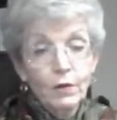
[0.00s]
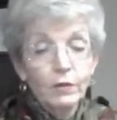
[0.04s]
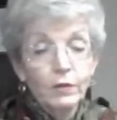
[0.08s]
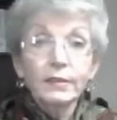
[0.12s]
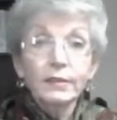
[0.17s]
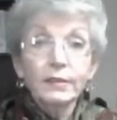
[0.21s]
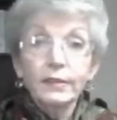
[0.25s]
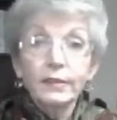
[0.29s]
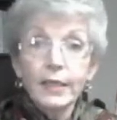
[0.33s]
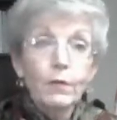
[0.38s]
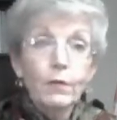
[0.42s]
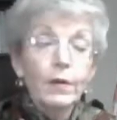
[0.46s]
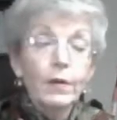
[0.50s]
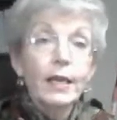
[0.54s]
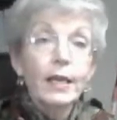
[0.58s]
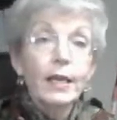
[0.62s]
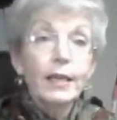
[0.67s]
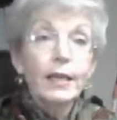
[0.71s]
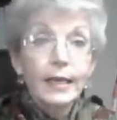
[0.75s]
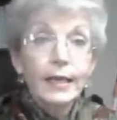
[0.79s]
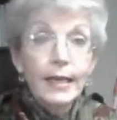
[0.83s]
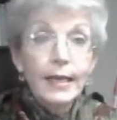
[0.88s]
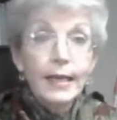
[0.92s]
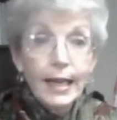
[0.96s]

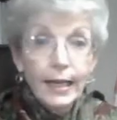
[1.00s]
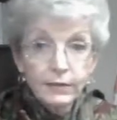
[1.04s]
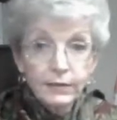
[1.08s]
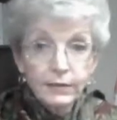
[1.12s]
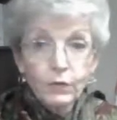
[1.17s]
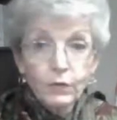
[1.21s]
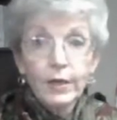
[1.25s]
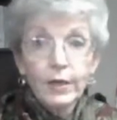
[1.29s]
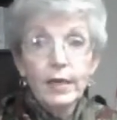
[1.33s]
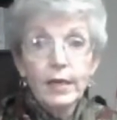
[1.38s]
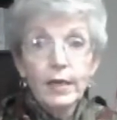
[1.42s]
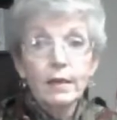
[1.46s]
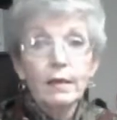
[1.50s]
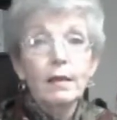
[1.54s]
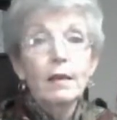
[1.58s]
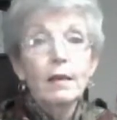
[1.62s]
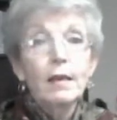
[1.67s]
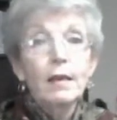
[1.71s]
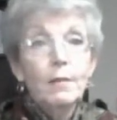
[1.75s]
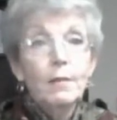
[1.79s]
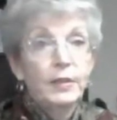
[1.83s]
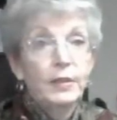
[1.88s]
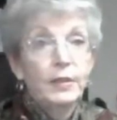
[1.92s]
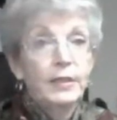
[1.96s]
secreting and excreting
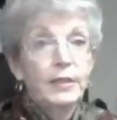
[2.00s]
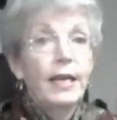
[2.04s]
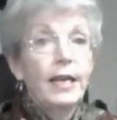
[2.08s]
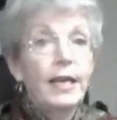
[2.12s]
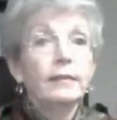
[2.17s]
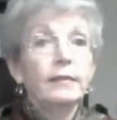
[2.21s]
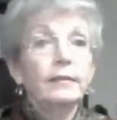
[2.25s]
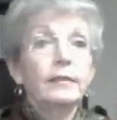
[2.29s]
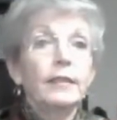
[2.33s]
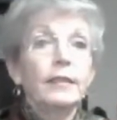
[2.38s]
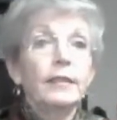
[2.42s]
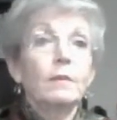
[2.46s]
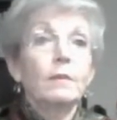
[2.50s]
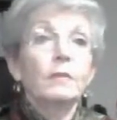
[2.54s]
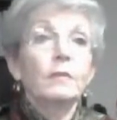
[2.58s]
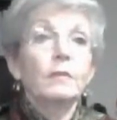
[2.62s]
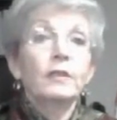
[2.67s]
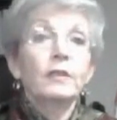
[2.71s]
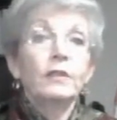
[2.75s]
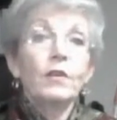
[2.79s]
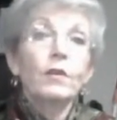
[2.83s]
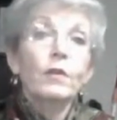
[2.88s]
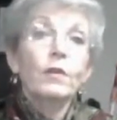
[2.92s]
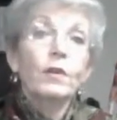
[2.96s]
potassium.
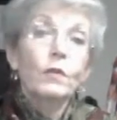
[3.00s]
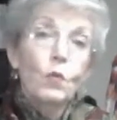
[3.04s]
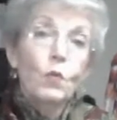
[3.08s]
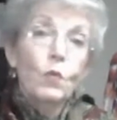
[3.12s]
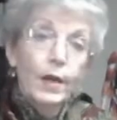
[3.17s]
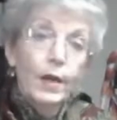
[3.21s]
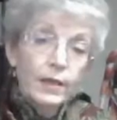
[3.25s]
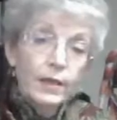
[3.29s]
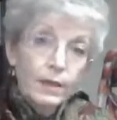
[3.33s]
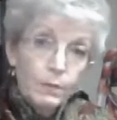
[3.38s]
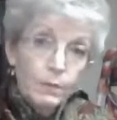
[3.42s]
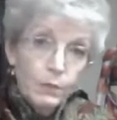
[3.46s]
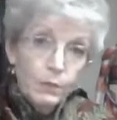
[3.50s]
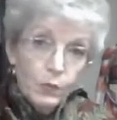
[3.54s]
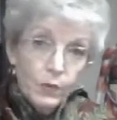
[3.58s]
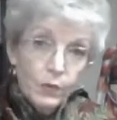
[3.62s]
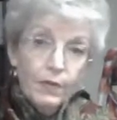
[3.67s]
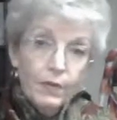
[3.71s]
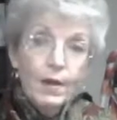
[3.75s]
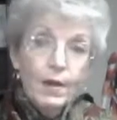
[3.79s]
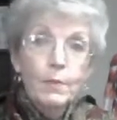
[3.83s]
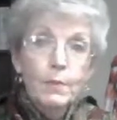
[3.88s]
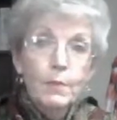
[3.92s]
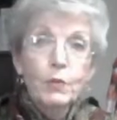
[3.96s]
So you could wind up with
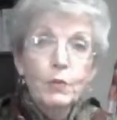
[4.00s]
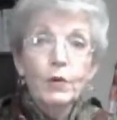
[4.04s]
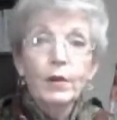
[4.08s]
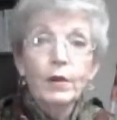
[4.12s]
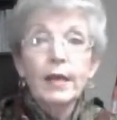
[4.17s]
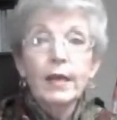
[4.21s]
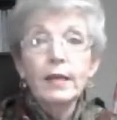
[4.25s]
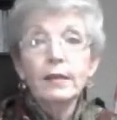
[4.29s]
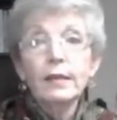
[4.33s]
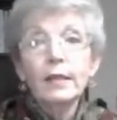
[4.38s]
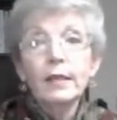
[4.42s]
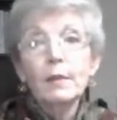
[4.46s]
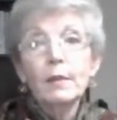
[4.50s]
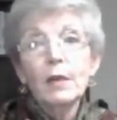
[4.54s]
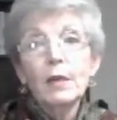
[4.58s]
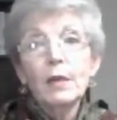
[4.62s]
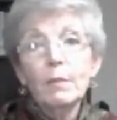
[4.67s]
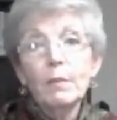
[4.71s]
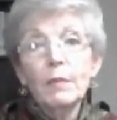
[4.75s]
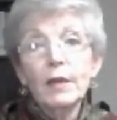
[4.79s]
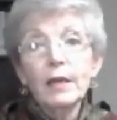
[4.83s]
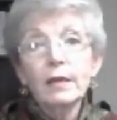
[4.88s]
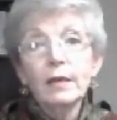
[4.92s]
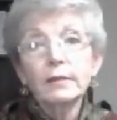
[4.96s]
hyperkalemia
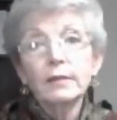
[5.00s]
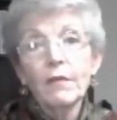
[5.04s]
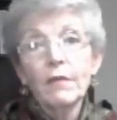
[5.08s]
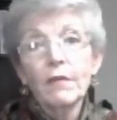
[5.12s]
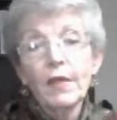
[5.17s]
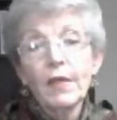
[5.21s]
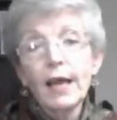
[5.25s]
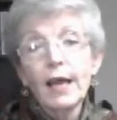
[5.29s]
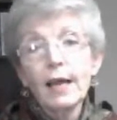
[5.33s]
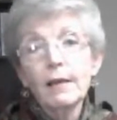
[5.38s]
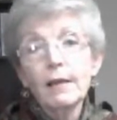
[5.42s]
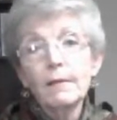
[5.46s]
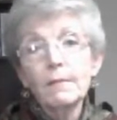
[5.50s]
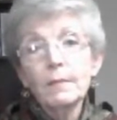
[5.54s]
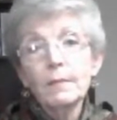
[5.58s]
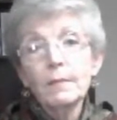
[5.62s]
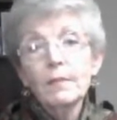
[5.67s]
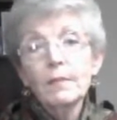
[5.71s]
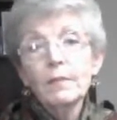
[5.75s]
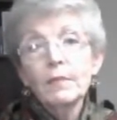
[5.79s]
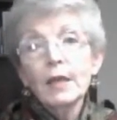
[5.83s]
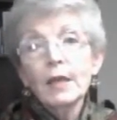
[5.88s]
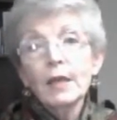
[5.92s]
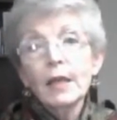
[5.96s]
because of that.
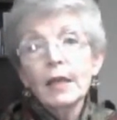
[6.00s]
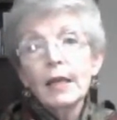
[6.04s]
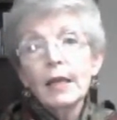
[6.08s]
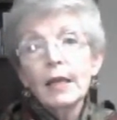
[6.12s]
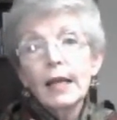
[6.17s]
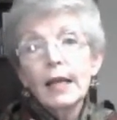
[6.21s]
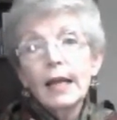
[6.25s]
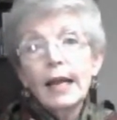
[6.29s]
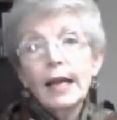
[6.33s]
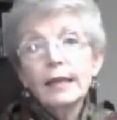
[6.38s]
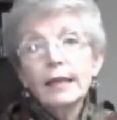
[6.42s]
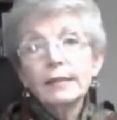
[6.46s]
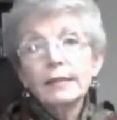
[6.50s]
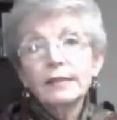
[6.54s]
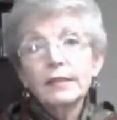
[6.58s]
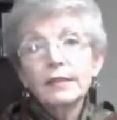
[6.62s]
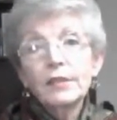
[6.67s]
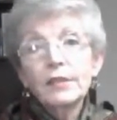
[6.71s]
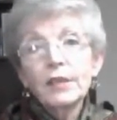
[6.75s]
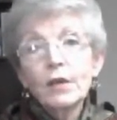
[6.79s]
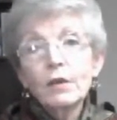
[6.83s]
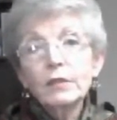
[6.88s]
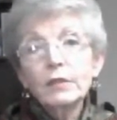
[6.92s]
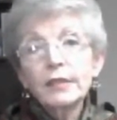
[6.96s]

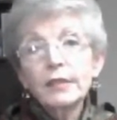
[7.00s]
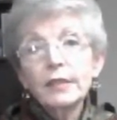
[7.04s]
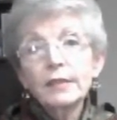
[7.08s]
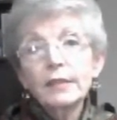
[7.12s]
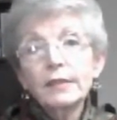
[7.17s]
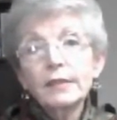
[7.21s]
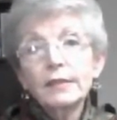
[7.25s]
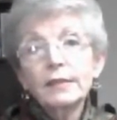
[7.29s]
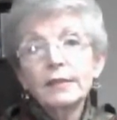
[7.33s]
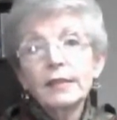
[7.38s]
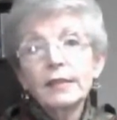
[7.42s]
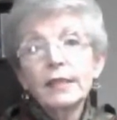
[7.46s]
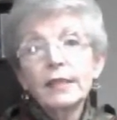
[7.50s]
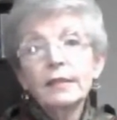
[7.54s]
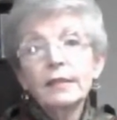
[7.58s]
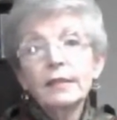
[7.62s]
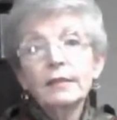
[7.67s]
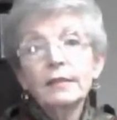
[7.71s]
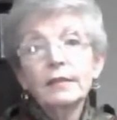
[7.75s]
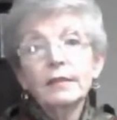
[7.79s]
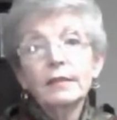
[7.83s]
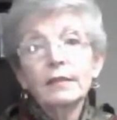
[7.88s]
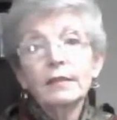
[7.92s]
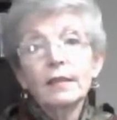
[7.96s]
Acidosis
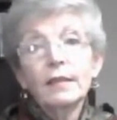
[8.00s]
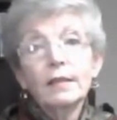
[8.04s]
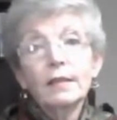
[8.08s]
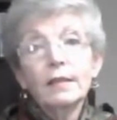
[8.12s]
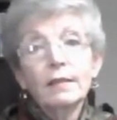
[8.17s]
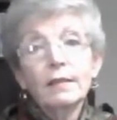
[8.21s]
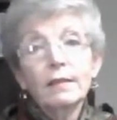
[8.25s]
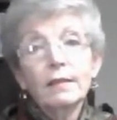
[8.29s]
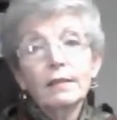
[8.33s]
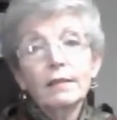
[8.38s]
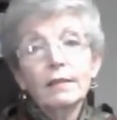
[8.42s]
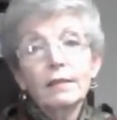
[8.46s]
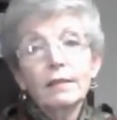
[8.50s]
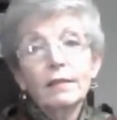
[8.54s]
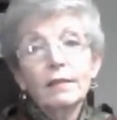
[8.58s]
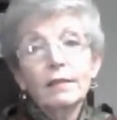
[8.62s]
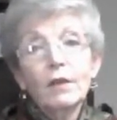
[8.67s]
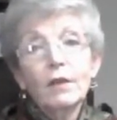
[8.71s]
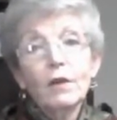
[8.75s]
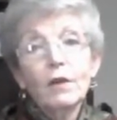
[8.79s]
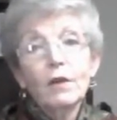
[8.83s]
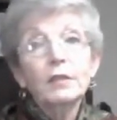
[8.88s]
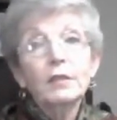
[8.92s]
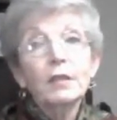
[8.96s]

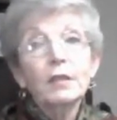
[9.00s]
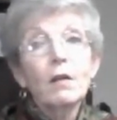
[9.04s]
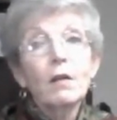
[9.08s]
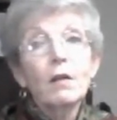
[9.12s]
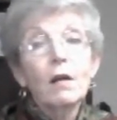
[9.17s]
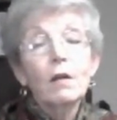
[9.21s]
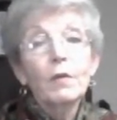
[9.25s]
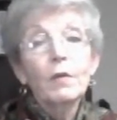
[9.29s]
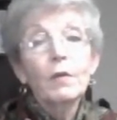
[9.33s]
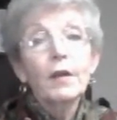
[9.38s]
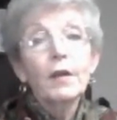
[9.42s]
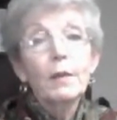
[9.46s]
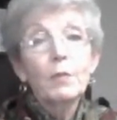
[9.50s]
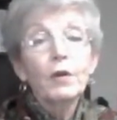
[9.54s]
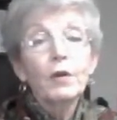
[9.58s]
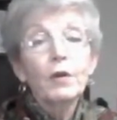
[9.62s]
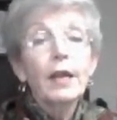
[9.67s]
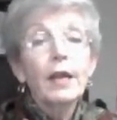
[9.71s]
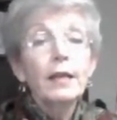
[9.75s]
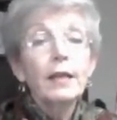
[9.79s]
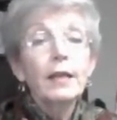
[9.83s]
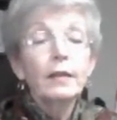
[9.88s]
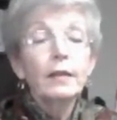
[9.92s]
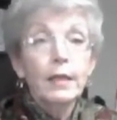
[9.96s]
goes along with
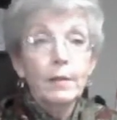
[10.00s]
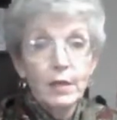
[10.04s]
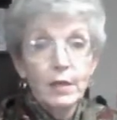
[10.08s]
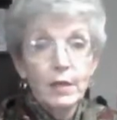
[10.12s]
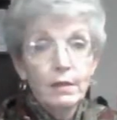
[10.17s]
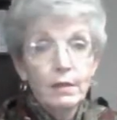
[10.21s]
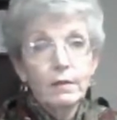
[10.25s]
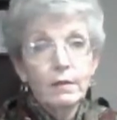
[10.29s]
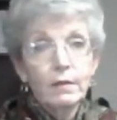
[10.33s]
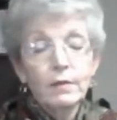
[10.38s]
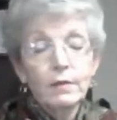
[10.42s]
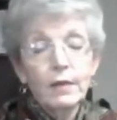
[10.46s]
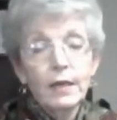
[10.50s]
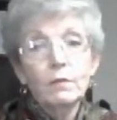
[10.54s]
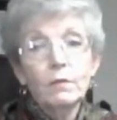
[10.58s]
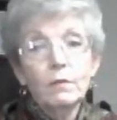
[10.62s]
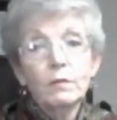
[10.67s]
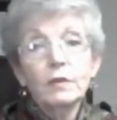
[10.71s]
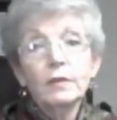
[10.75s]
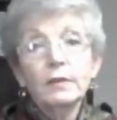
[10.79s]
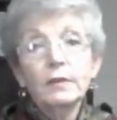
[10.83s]
hyperkalemia, and